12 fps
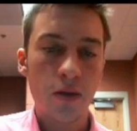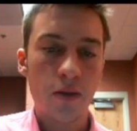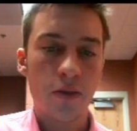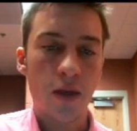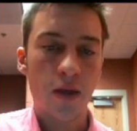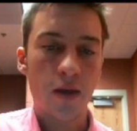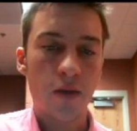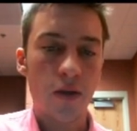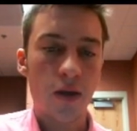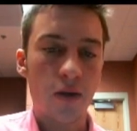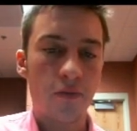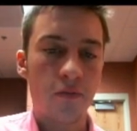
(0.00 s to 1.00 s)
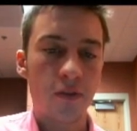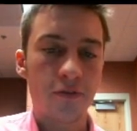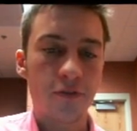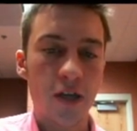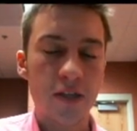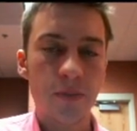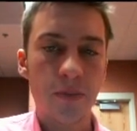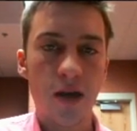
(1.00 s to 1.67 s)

then uh, feel free to ask in the